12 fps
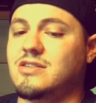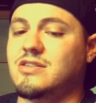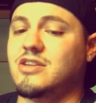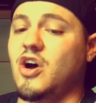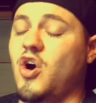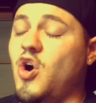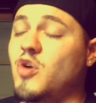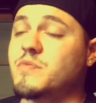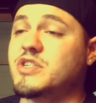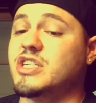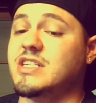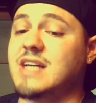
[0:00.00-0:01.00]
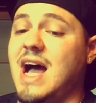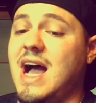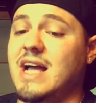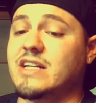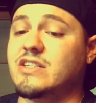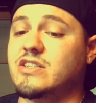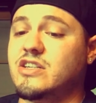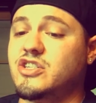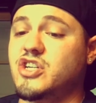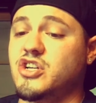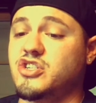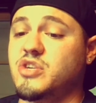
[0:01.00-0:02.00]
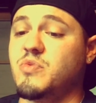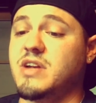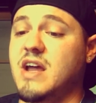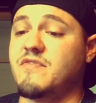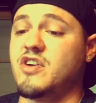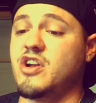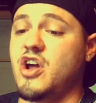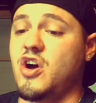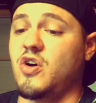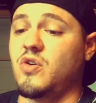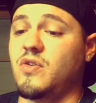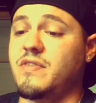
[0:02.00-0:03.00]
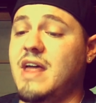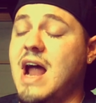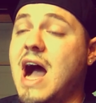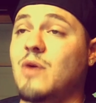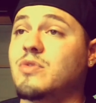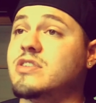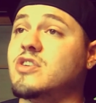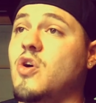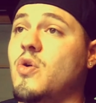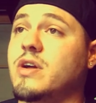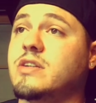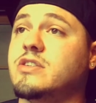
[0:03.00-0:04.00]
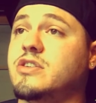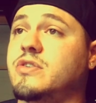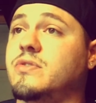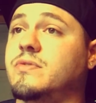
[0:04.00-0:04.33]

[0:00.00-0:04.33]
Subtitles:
to hope she died, so she would never know that I was going to.